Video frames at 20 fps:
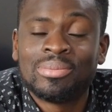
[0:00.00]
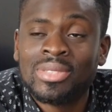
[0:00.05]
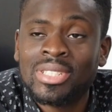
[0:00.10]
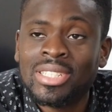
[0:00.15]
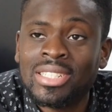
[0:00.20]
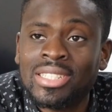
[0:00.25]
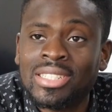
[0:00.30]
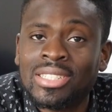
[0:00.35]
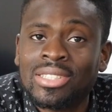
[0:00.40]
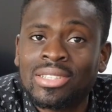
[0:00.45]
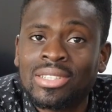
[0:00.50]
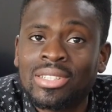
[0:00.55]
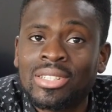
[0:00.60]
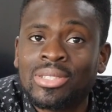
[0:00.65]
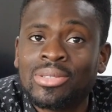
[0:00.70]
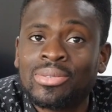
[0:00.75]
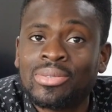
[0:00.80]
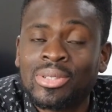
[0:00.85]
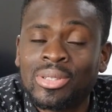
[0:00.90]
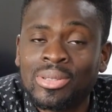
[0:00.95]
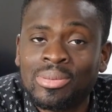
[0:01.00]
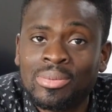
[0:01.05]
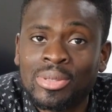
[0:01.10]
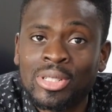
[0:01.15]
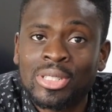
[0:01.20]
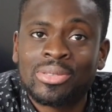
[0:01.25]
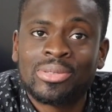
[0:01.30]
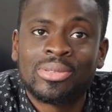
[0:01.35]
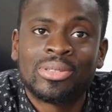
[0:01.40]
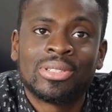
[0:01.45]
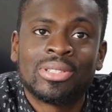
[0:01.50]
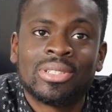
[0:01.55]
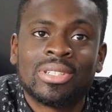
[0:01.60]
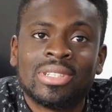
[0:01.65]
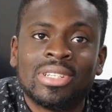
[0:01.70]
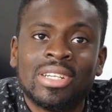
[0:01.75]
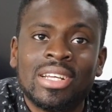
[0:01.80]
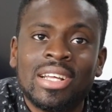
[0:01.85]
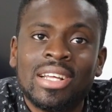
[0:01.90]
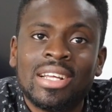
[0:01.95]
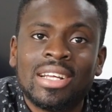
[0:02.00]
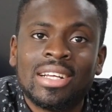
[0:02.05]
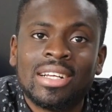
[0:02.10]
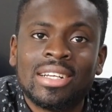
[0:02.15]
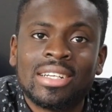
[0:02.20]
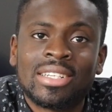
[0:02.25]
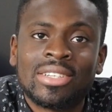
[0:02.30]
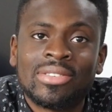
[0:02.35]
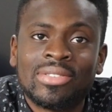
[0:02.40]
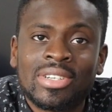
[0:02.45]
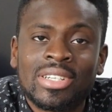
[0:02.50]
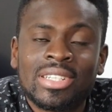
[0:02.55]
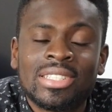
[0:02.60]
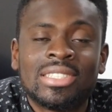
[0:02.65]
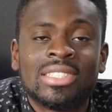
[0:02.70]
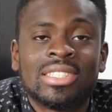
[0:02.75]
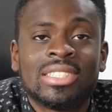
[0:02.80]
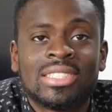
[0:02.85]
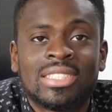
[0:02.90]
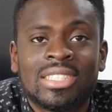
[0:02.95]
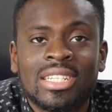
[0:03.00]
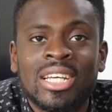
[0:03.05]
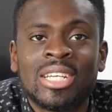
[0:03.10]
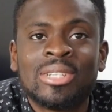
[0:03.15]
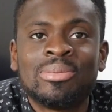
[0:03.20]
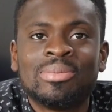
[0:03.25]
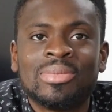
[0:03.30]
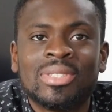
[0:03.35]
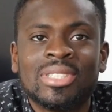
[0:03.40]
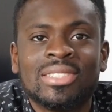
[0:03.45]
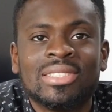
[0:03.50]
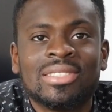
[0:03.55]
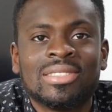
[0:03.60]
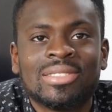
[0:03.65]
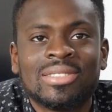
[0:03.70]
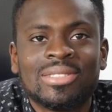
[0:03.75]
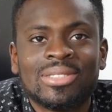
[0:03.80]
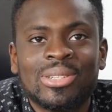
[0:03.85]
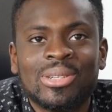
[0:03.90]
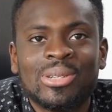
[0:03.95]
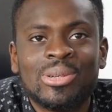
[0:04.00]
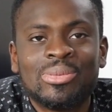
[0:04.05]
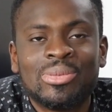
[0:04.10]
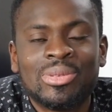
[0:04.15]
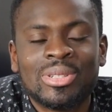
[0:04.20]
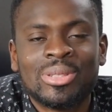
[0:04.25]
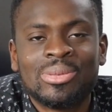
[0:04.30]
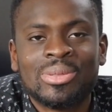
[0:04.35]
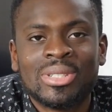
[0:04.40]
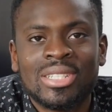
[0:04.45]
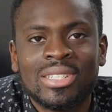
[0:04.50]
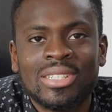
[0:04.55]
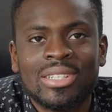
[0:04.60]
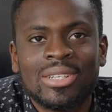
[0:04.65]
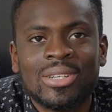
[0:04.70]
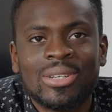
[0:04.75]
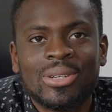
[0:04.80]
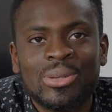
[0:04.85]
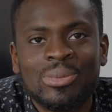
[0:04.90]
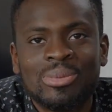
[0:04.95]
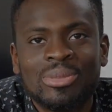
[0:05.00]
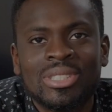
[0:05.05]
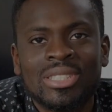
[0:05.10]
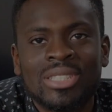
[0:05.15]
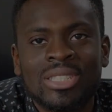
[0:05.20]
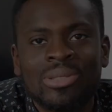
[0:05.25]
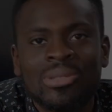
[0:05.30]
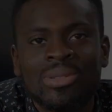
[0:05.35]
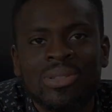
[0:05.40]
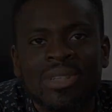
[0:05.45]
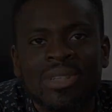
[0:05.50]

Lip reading: being here. Thank you very much for giving us this time, and hopefully we hope to see you